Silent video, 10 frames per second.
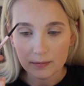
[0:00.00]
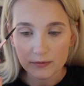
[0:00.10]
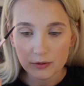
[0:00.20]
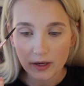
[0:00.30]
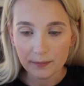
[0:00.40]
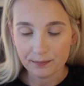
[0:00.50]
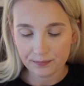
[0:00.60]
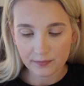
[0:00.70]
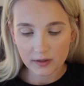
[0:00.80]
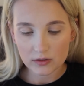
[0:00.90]
you can.
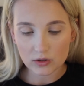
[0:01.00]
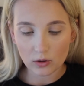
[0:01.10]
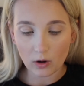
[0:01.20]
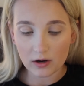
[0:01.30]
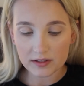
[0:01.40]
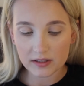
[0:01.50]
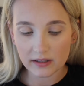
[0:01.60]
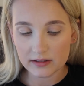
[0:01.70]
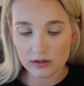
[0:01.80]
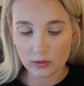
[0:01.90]
So honestly,
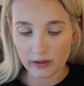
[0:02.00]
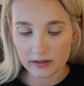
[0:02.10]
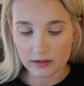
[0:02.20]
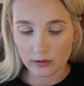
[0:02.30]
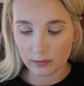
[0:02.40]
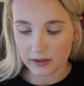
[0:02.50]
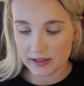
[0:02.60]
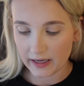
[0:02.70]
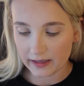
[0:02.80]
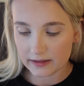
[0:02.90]
that's as quick as it normally
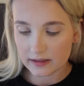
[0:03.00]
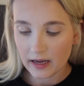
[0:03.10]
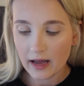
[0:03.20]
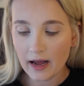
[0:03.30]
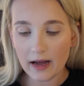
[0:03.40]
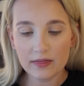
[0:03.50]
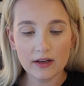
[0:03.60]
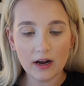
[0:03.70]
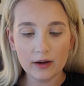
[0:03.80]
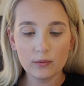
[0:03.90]
takes. And
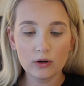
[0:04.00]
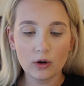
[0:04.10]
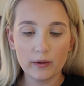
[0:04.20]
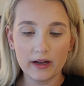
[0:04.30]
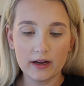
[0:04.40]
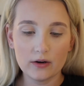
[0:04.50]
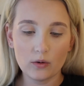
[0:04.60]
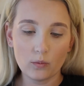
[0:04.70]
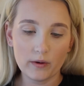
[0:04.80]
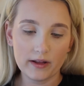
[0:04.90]
then I will go
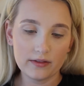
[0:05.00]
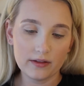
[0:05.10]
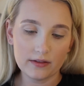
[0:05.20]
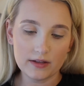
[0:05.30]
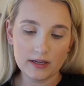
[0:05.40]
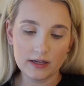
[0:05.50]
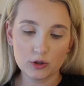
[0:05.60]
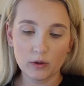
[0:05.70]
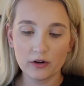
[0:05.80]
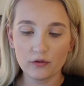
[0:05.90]
in with the
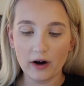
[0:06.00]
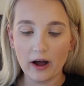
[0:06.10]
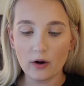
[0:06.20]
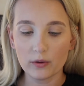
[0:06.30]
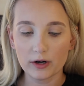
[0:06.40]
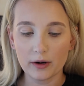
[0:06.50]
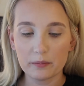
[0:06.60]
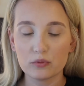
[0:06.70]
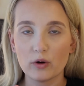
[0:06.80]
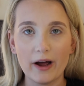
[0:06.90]
24-hour
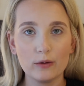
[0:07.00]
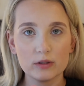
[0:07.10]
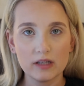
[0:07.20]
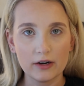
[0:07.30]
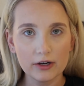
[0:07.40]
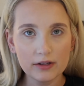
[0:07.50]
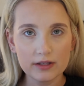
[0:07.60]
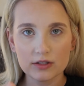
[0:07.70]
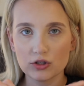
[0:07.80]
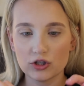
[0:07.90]
brow setter.
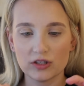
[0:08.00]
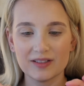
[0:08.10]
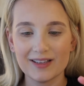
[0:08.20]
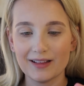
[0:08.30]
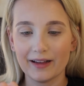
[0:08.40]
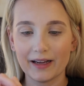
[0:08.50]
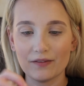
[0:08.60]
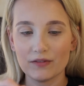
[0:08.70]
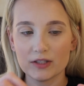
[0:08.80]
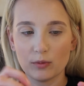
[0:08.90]
This is just the like
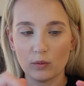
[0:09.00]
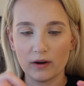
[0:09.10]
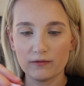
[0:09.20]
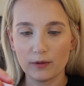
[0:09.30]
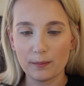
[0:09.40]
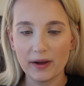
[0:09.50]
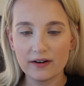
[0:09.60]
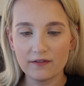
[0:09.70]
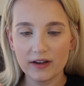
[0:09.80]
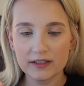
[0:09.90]
invisible one from
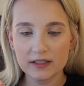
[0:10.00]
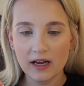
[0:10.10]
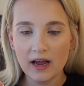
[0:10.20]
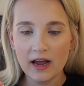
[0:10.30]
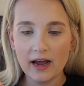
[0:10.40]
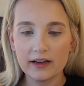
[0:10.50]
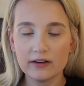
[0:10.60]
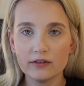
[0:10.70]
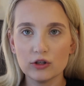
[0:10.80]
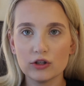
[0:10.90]
Benefit.
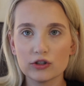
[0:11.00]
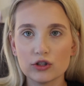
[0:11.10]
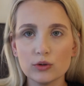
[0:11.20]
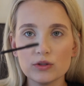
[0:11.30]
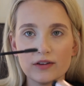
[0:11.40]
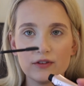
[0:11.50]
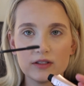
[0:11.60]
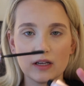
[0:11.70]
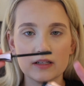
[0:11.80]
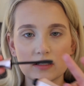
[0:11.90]
And there's two
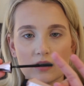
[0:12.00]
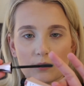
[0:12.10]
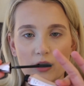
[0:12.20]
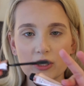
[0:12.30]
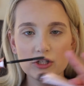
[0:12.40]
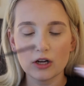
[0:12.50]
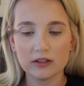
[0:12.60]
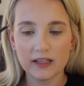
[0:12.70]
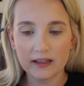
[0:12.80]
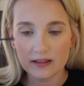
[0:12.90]
different sides to the brush. I'll
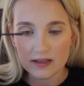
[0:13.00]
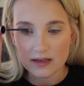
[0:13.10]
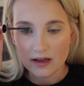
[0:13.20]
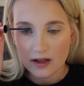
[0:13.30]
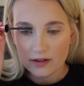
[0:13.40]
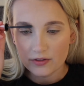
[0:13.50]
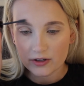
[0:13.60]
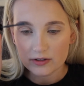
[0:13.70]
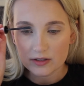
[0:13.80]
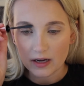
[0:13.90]
take the
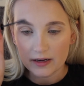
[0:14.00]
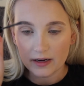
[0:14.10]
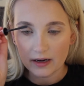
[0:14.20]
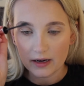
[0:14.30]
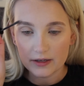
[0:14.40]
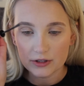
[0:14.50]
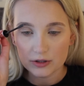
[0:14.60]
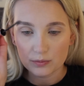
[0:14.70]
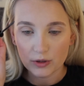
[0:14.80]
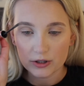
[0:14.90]
thicker side and kind of
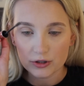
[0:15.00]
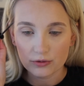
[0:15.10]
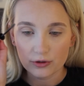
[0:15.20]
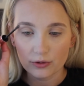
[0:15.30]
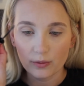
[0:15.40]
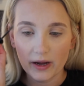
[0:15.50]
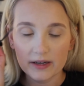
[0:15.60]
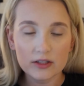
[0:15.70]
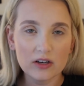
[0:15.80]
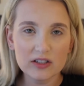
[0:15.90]
just brush through. And
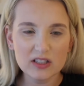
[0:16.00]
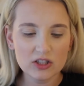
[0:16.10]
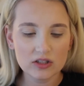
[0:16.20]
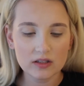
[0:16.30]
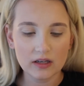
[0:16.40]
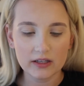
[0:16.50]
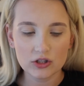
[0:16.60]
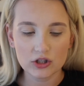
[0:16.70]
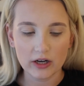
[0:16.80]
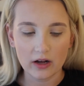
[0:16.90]
it's honestly just a
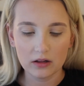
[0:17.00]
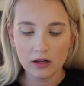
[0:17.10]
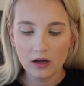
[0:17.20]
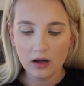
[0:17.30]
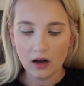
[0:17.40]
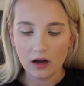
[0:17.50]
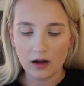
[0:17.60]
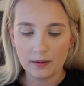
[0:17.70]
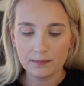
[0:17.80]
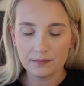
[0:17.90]
nice gel
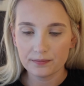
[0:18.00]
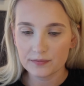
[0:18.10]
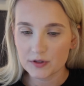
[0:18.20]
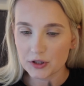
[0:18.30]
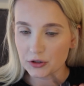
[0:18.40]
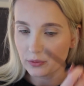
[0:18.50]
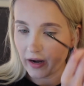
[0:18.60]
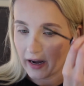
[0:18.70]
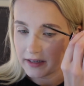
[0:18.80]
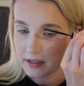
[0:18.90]
to
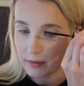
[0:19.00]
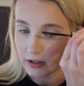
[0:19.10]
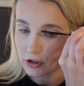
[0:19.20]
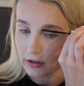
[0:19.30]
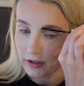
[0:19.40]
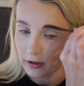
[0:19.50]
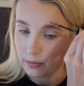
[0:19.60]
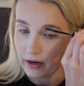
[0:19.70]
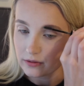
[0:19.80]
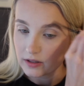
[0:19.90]
add to make sure that your
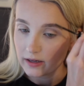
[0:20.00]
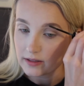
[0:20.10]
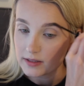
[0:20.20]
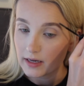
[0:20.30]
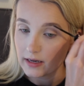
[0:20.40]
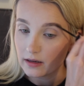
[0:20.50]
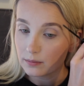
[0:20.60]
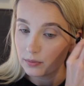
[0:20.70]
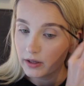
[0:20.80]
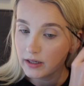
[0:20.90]
brows kind of stay in
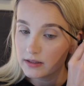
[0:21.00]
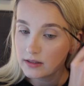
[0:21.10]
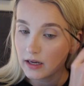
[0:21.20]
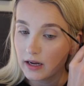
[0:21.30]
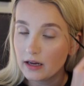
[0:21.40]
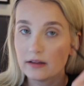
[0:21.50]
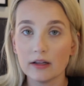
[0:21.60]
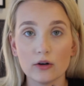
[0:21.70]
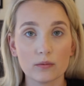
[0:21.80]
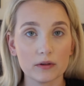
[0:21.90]
place and they
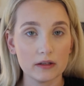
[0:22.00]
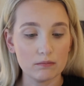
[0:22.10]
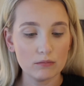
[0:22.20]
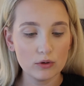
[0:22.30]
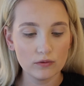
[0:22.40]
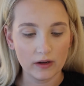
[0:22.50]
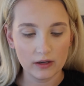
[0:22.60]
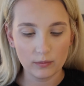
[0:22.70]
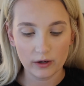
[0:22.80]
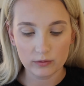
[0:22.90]
don't really move
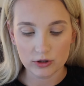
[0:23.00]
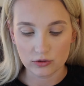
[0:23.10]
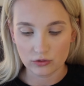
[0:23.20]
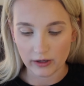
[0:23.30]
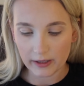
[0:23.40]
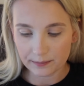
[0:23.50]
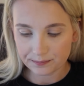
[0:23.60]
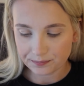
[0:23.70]
anywhere, which is great.